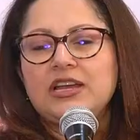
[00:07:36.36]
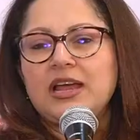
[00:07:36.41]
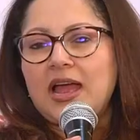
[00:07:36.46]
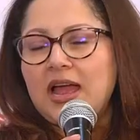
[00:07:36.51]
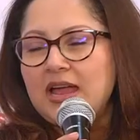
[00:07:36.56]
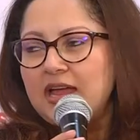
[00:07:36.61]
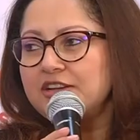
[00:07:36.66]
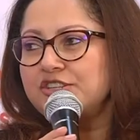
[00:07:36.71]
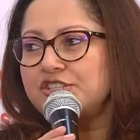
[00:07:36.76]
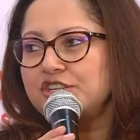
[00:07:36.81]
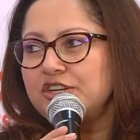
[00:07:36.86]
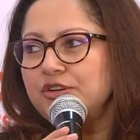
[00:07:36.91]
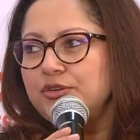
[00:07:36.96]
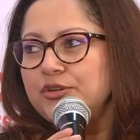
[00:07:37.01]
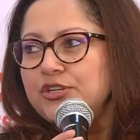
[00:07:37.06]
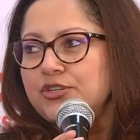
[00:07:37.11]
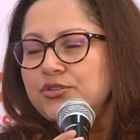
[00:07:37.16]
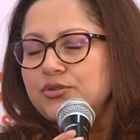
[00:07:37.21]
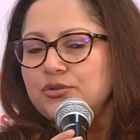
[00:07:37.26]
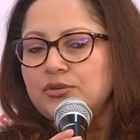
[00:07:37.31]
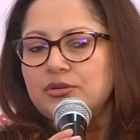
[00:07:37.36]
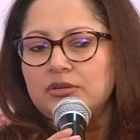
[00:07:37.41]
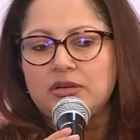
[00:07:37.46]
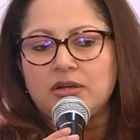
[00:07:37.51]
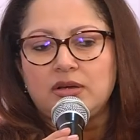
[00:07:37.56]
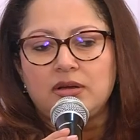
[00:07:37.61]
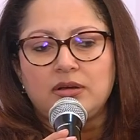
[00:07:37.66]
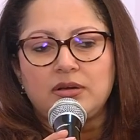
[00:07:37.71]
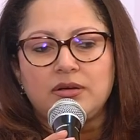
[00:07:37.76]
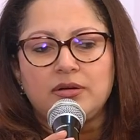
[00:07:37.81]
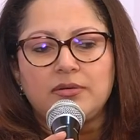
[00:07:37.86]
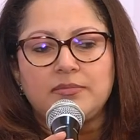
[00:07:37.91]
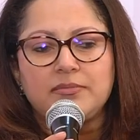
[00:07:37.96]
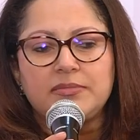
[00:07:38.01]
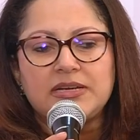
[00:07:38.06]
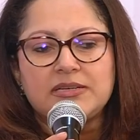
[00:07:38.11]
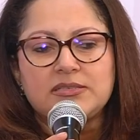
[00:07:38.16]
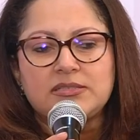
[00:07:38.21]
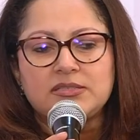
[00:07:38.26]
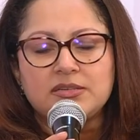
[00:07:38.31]
actually only took
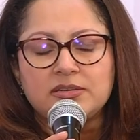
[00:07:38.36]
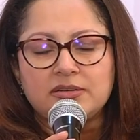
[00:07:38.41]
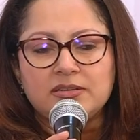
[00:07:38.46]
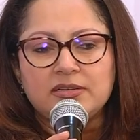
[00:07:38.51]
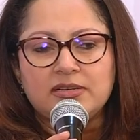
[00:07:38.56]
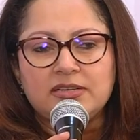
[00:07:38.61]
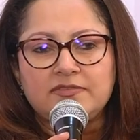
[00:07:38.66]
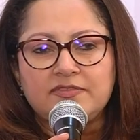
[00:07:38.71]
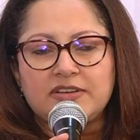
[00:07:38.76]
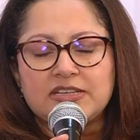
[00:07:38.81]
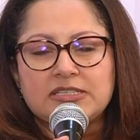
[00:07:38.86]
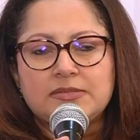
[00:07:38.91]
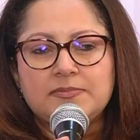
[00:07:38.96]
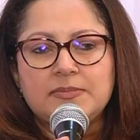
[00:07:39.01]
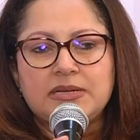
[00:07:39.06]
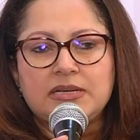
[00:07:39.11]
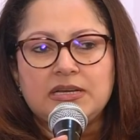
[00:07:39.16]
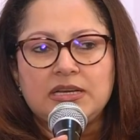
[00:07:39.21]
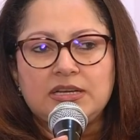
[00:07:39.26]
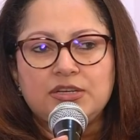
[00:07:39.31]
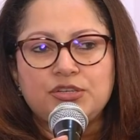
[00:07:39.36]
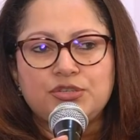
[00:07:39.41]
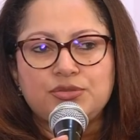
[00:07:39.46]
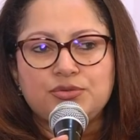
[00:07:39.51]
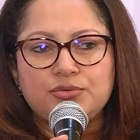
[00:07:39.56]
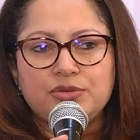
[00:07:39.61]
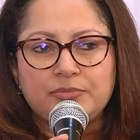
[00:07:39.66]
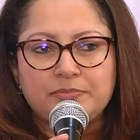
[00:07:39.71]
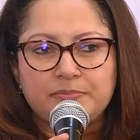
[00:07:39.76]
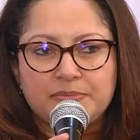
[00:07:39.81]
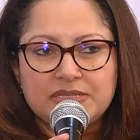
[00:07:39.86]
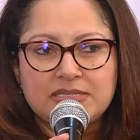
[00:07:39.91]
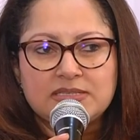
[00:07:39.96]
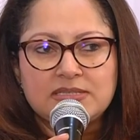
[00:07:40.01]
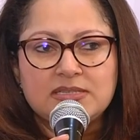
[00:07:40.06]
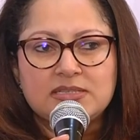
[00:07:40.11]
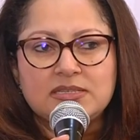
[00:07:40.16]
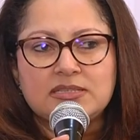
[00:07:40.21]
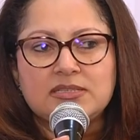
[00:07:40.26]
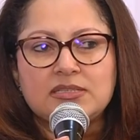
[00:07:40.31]
external investment into the
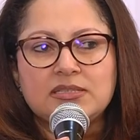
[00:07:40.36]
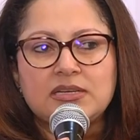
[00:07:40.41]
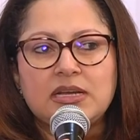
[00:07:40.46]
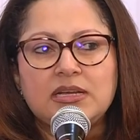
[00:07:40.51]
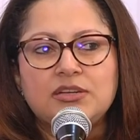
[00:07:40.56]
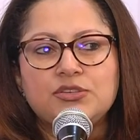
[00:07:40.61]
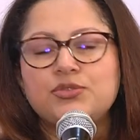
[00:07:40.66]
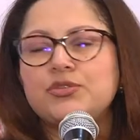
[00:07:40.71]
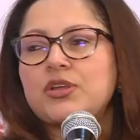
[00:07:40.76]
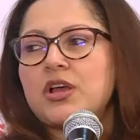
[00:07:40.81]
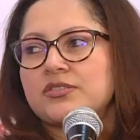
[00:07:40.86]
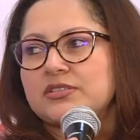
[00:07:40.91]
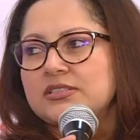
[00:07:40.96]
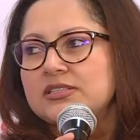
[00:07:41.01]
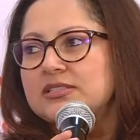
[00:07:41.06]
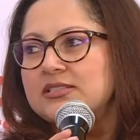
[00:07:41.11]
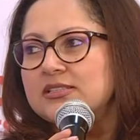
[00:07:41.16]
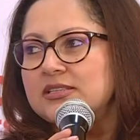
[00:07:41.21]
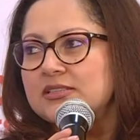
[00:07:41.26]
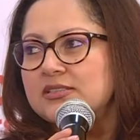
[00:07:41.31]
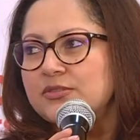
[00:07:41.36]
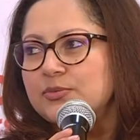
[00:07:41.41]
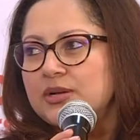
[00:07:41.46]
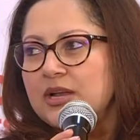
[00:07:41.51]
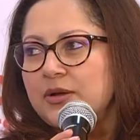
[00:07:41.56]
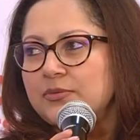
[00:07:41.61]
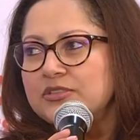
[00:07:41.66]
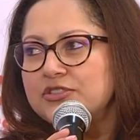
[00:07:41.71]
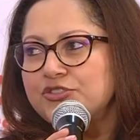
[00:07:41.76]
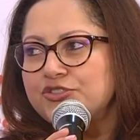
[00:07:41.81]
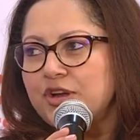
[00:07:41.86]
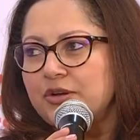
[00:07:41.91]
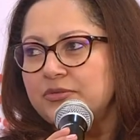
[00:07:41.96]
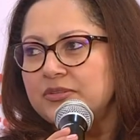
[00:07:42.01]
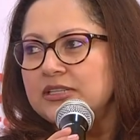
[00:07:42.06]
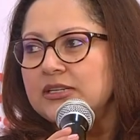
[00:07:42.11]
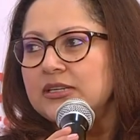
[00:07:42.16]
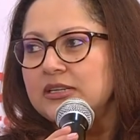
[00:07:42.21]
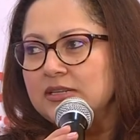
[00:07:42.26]
business in 2006 when I was drowning.